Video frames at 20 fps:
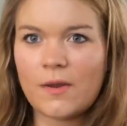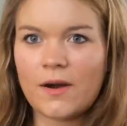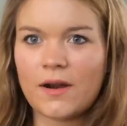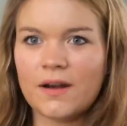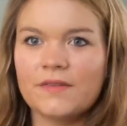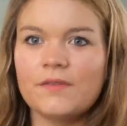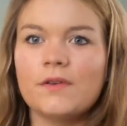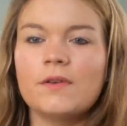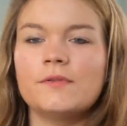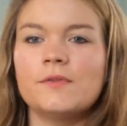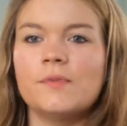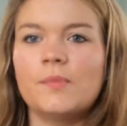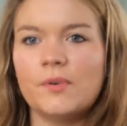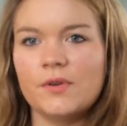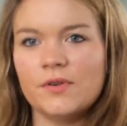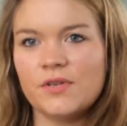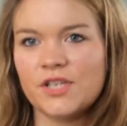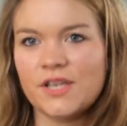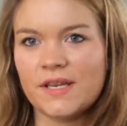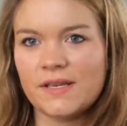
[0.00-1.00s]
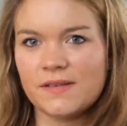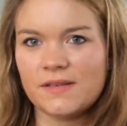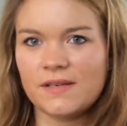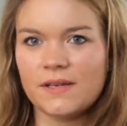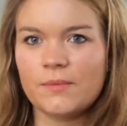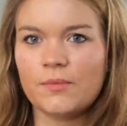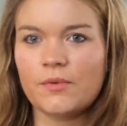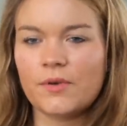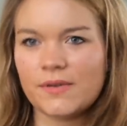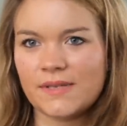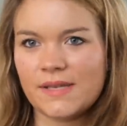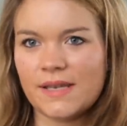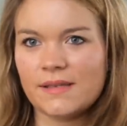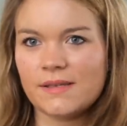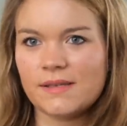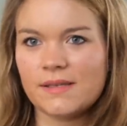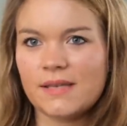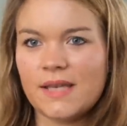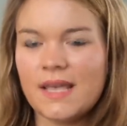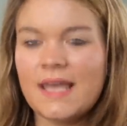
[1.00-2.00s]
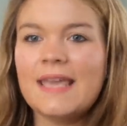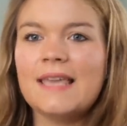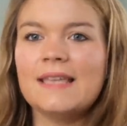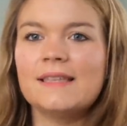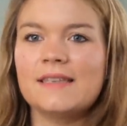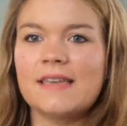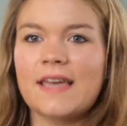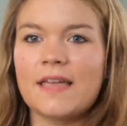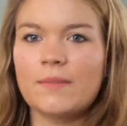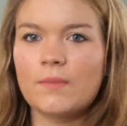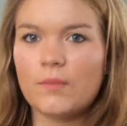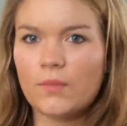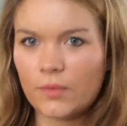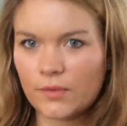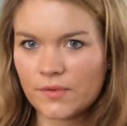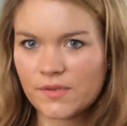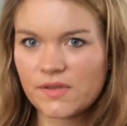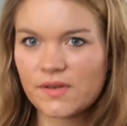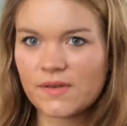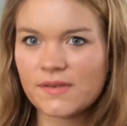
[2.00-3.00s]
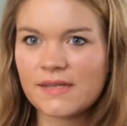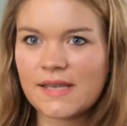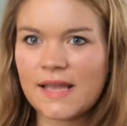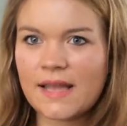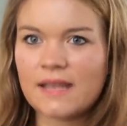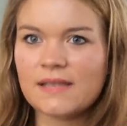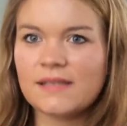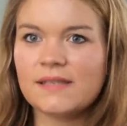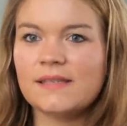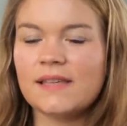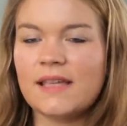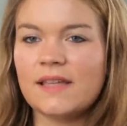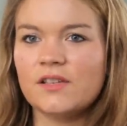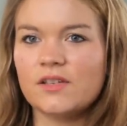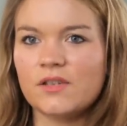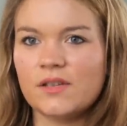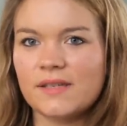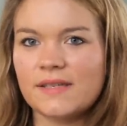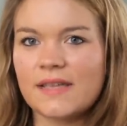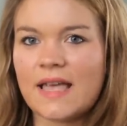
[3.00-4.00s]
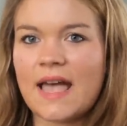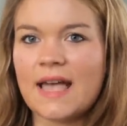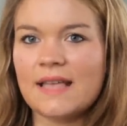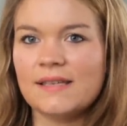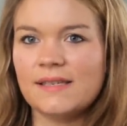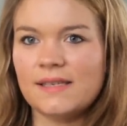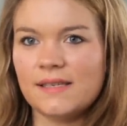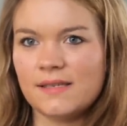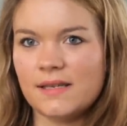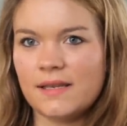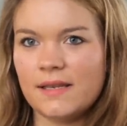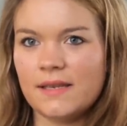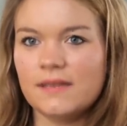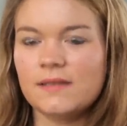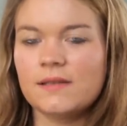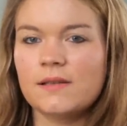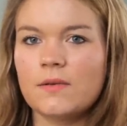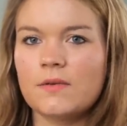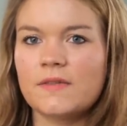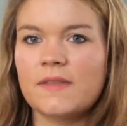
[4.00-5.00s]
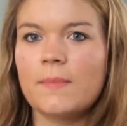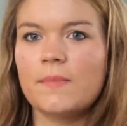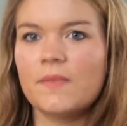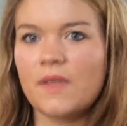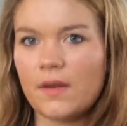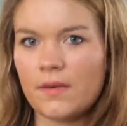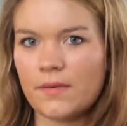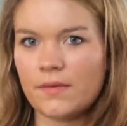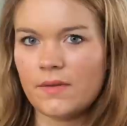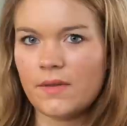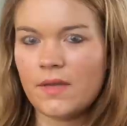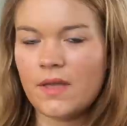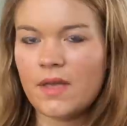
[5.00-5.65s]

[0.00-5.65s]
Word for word: part of the purchasing process. It can boost your sales, then just as easily slow them down.